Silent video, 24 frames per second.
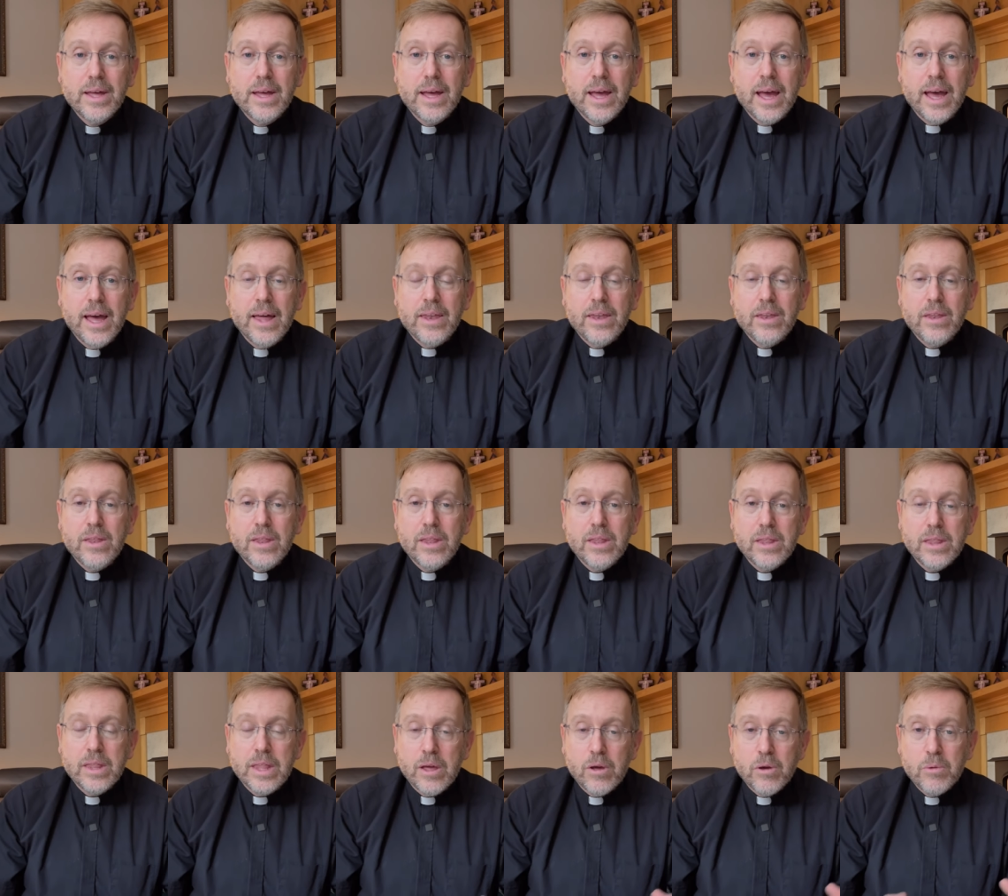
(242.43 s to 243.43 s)
And
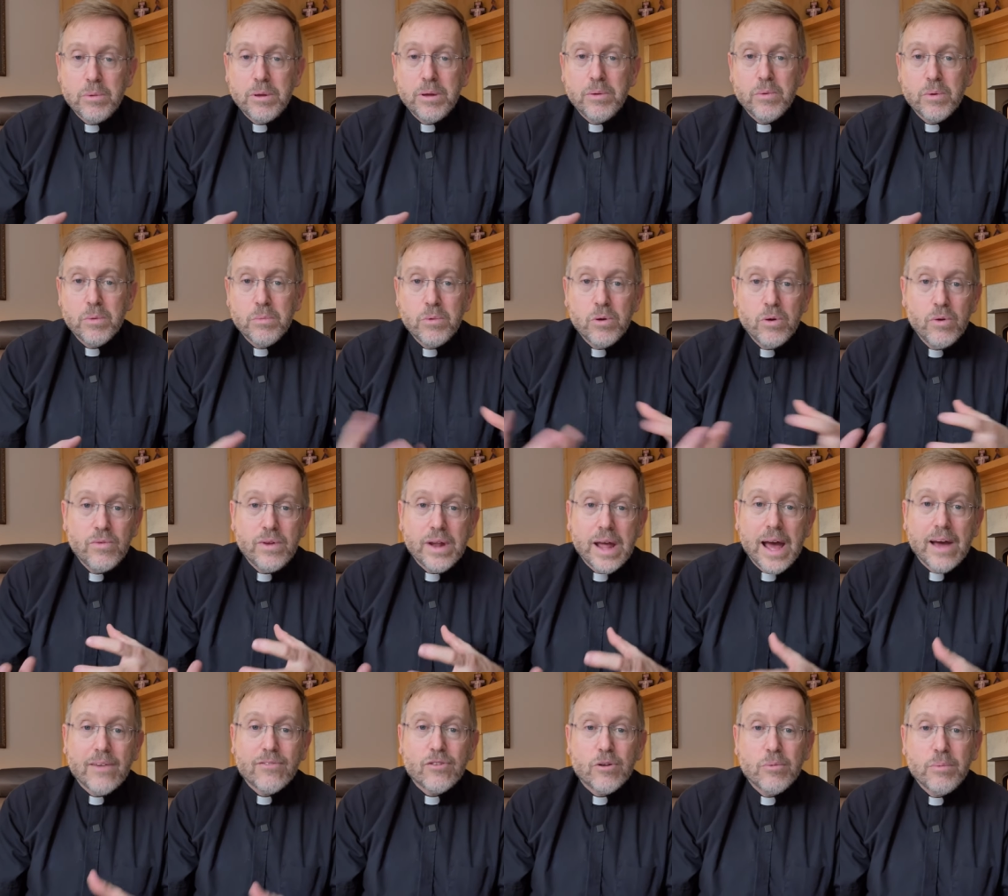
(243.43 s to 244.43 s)
they will be removed
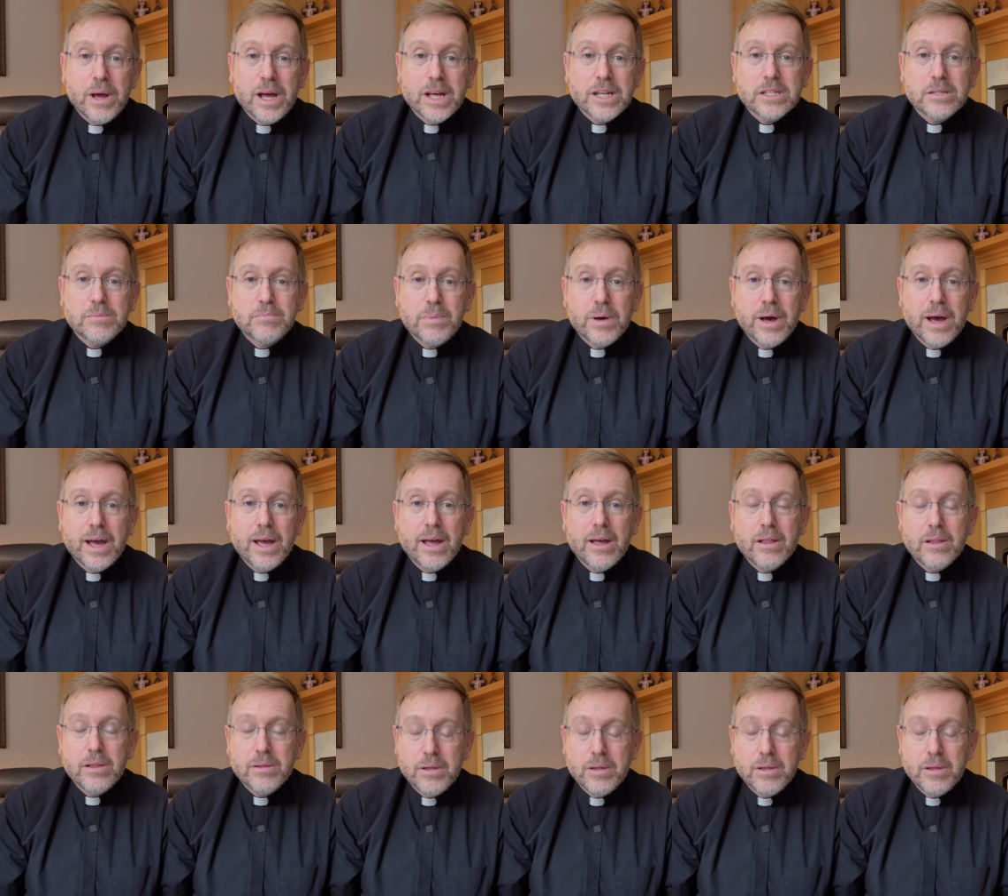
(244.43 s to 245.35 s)
after Mass by a, uh,